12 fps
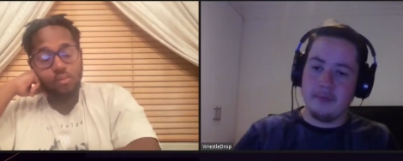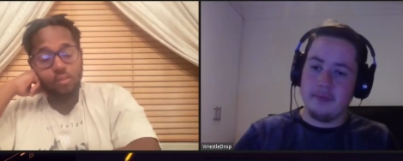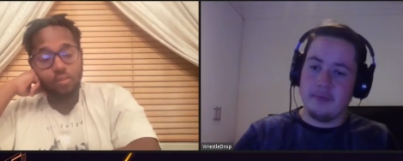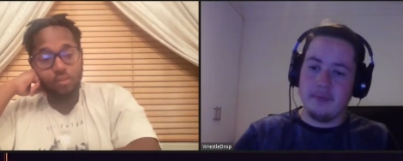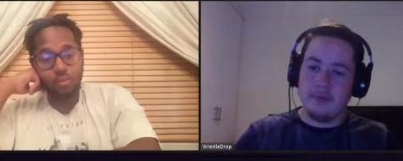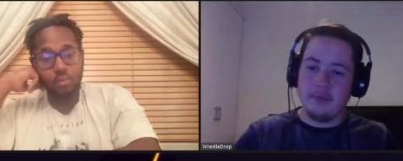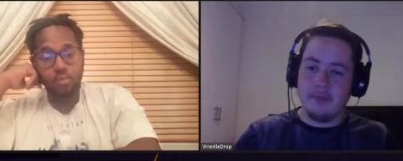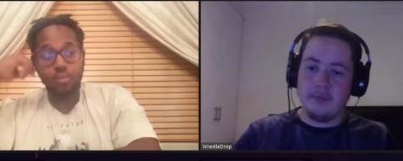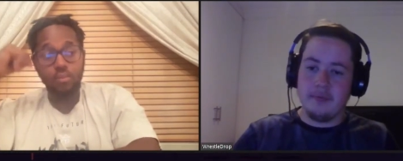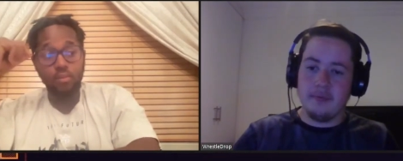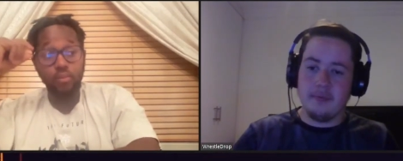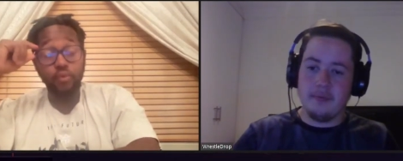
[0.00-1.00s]
Speaker 1: Mm,
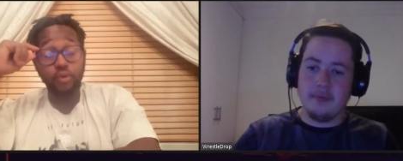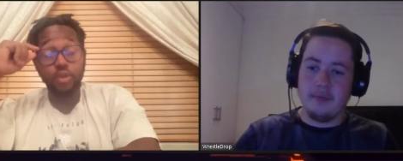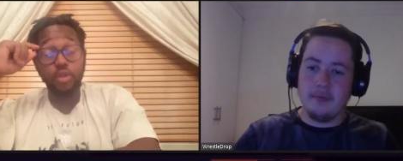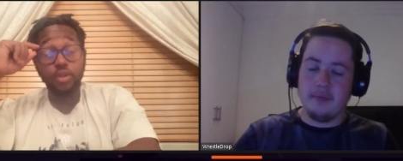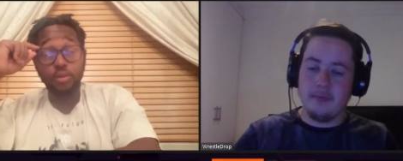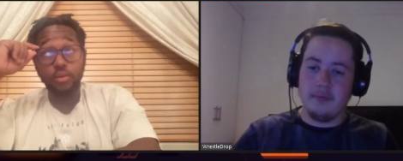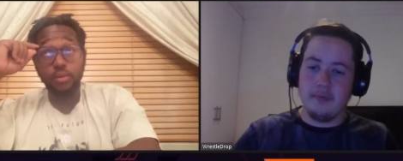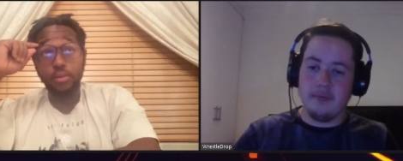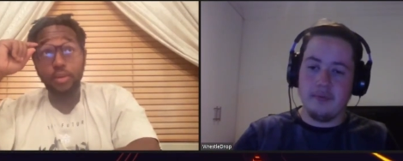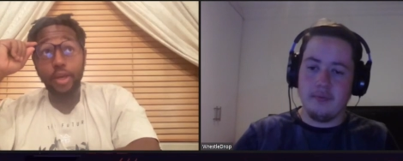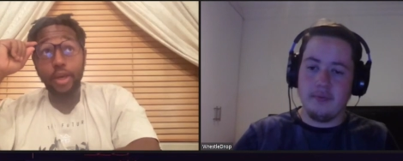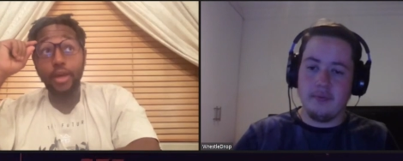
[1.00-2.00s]
for sure.
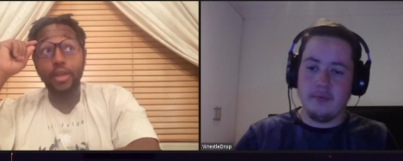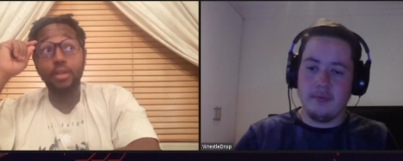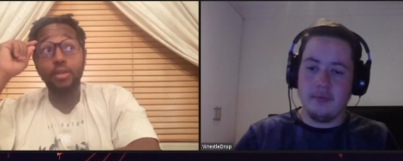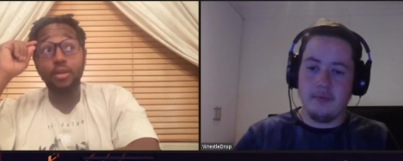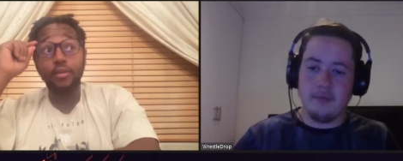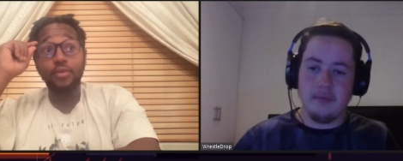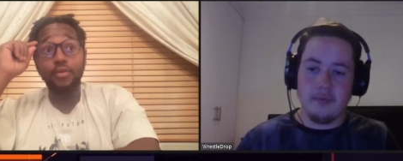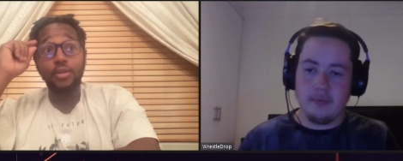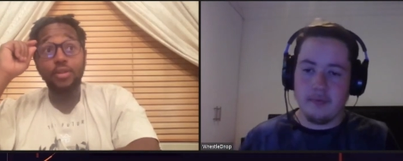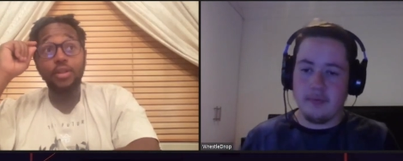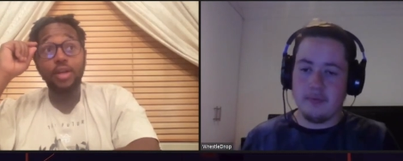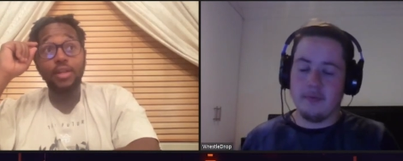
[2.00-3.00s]
Yeah, I can definitely
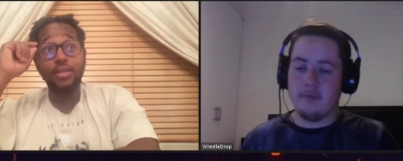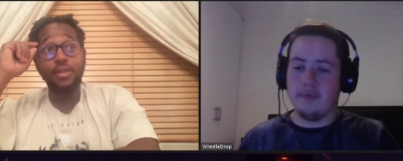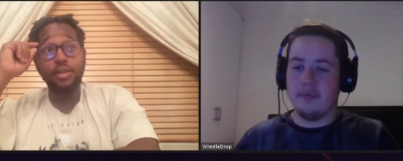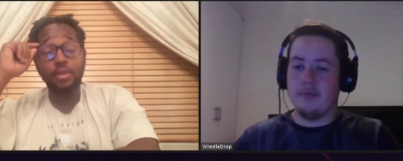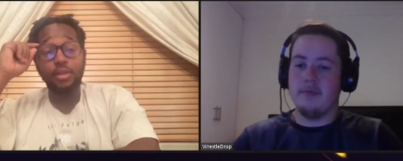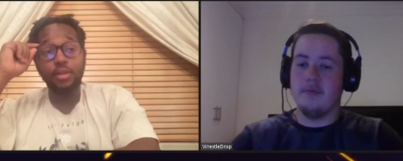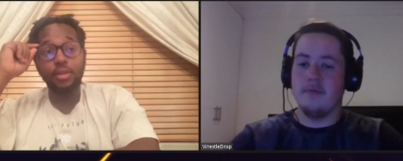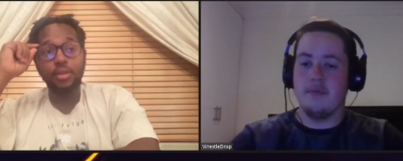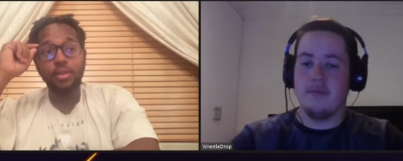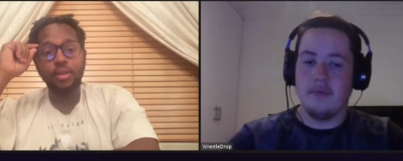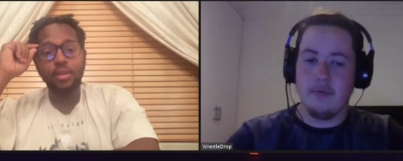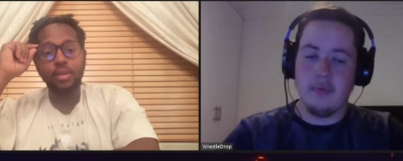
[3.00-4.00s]
see that
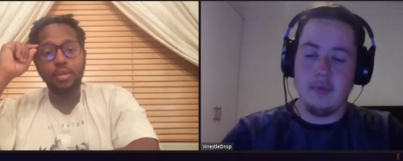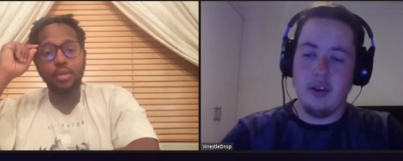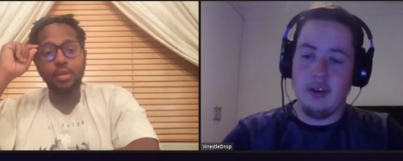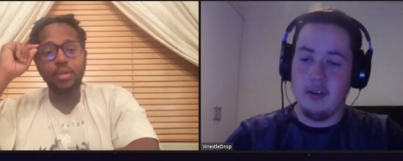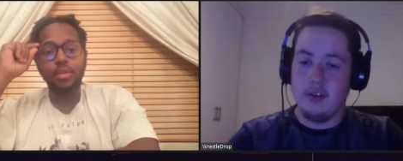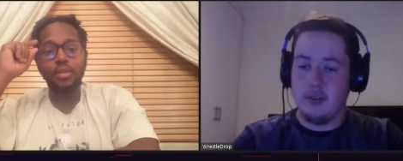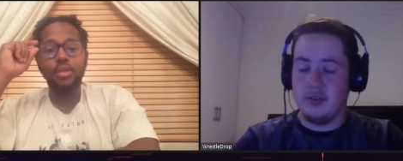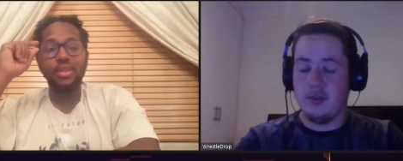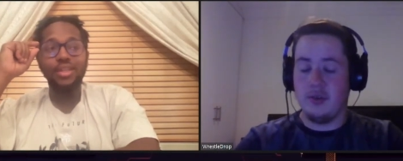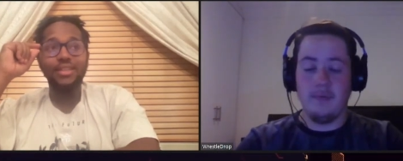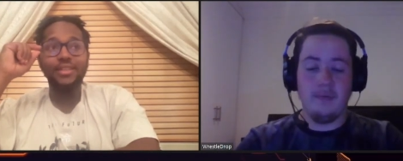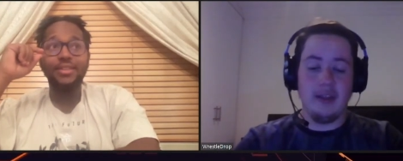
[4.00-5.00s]

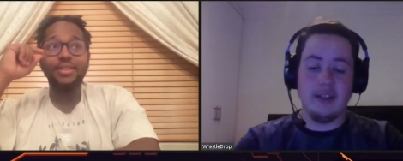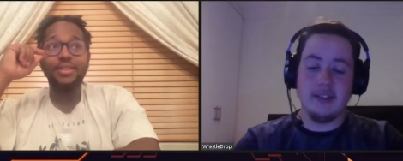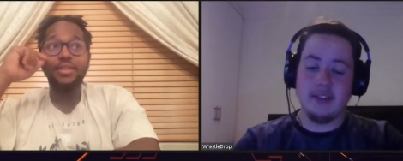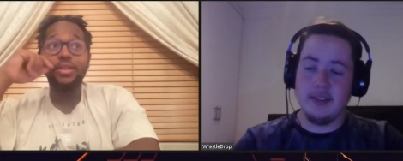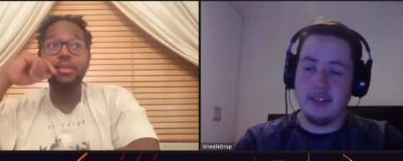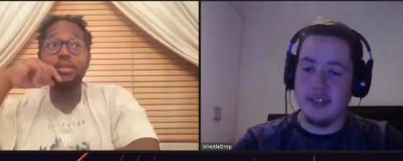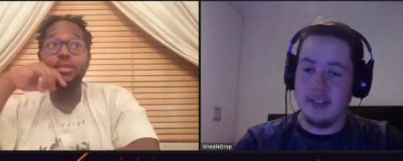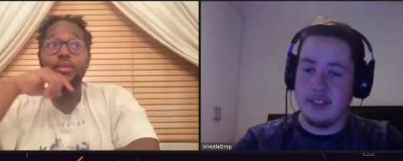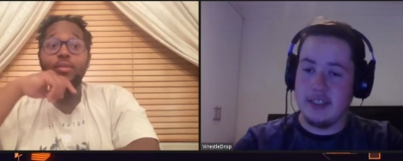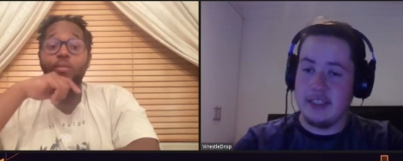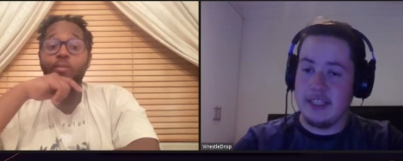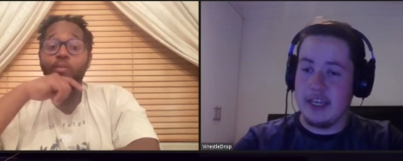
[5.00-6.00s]
yeah.
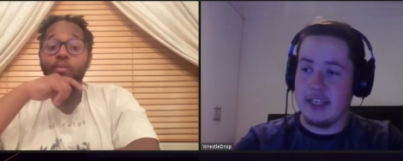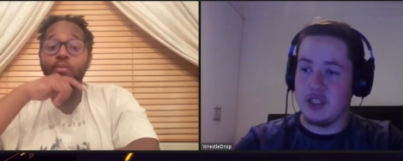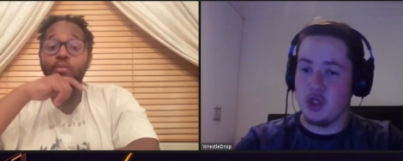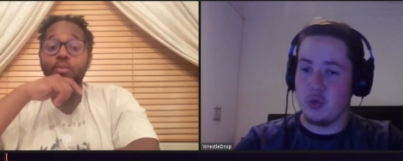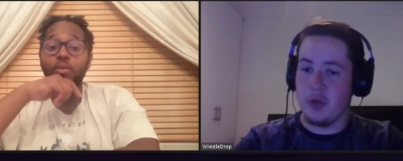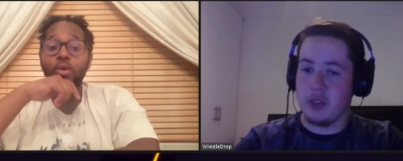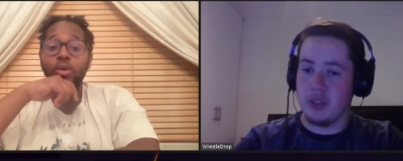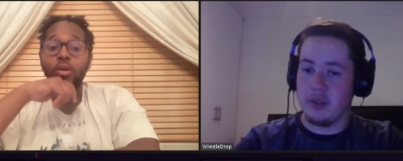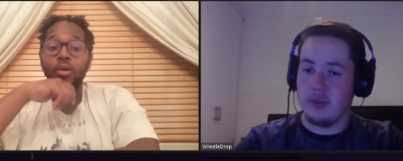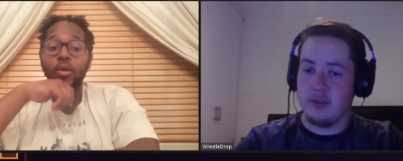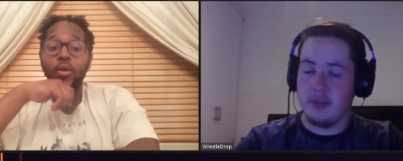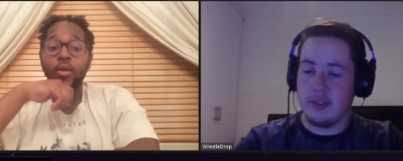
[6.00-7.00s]
Speaker 2: sticky situation.
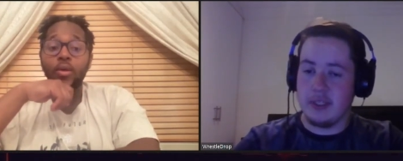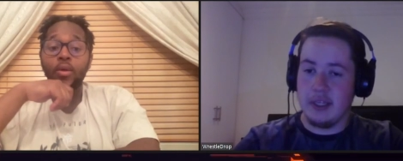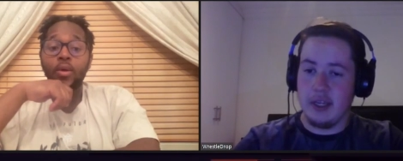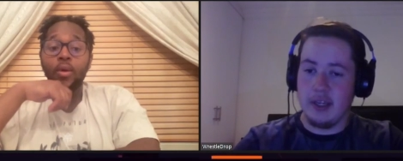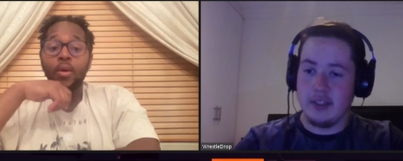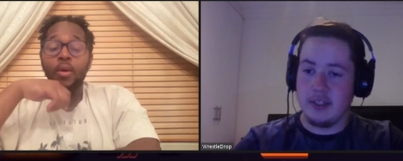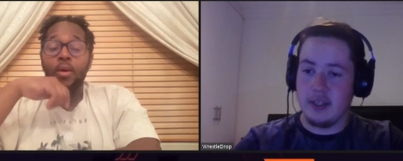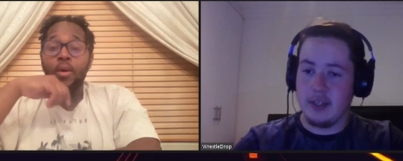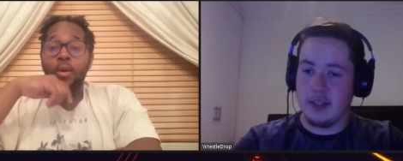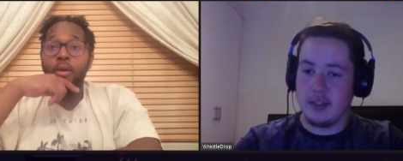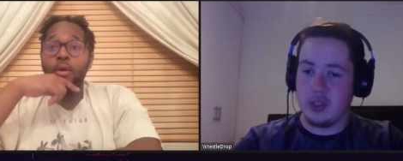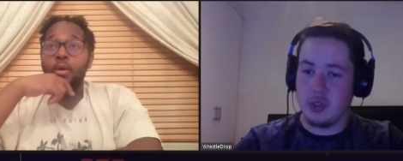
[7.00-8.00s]
Sticky,
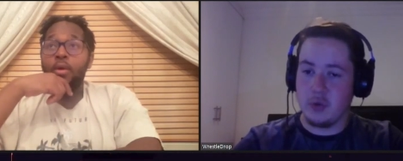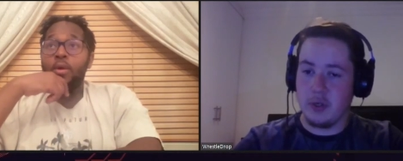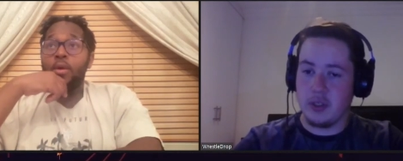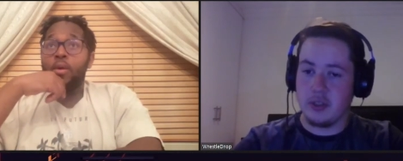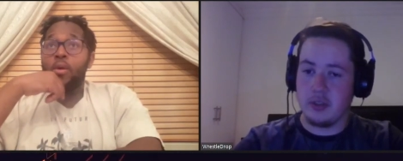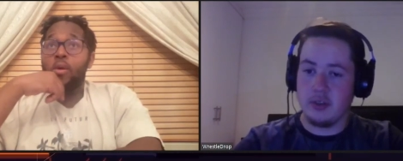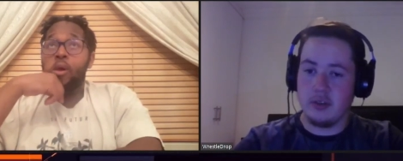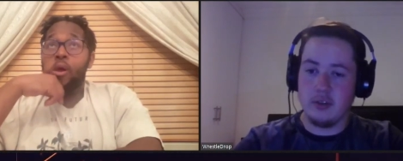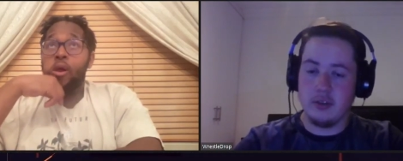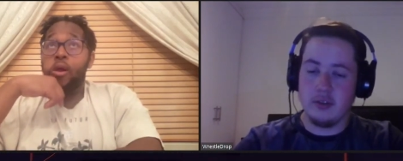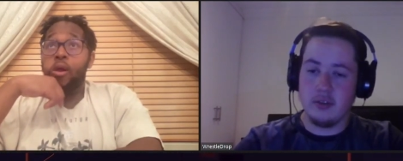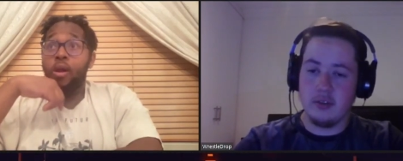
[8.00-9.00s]
sticky situation.
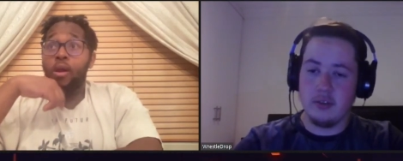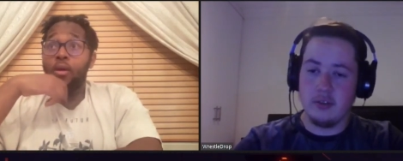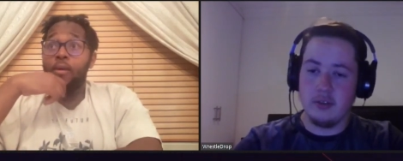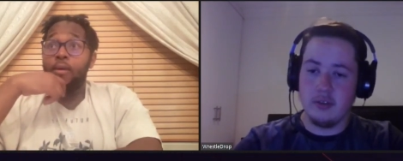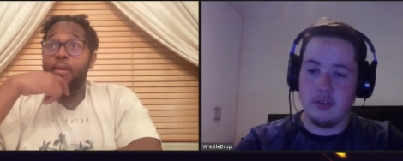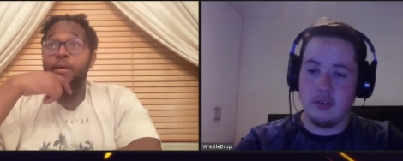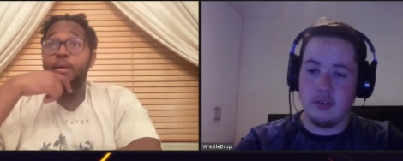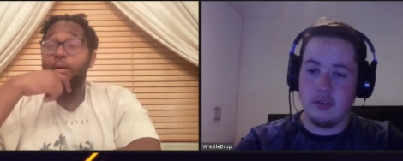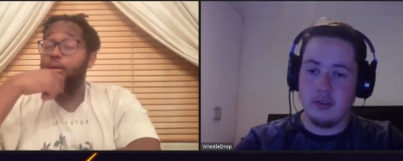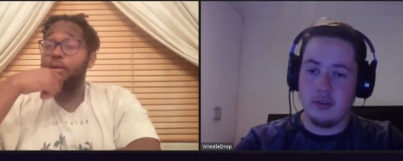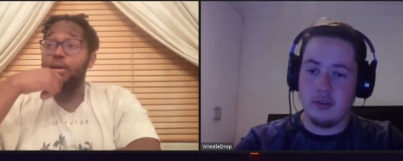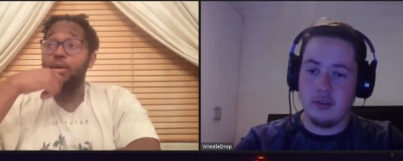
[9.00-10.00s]

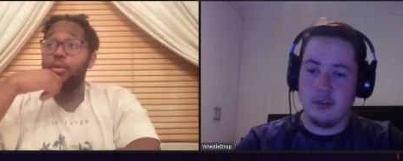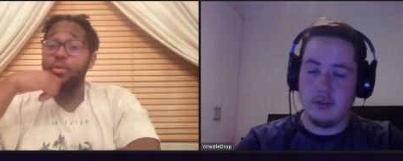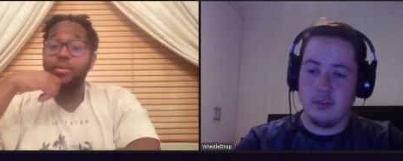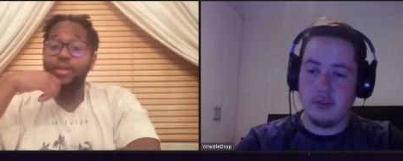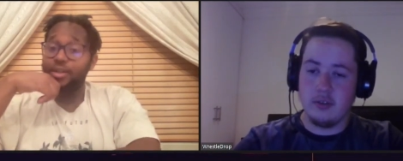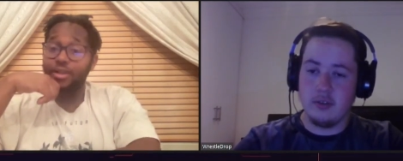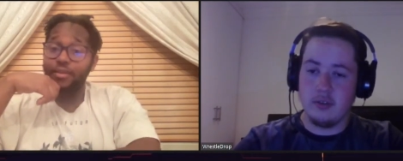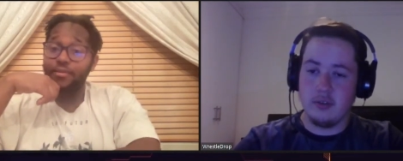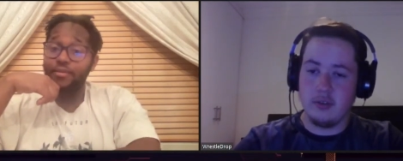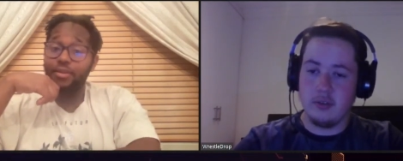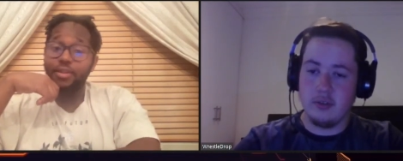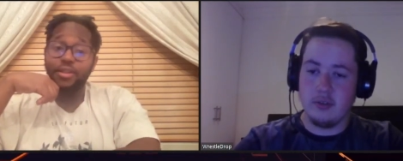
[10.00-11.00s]
Speaker 1: Oh, it
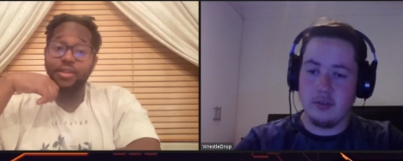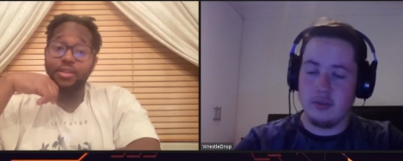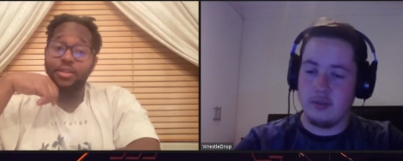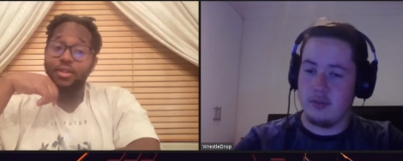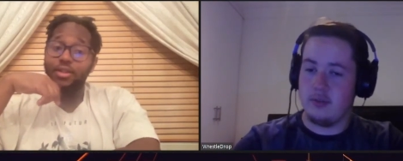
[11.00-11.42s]
definitely is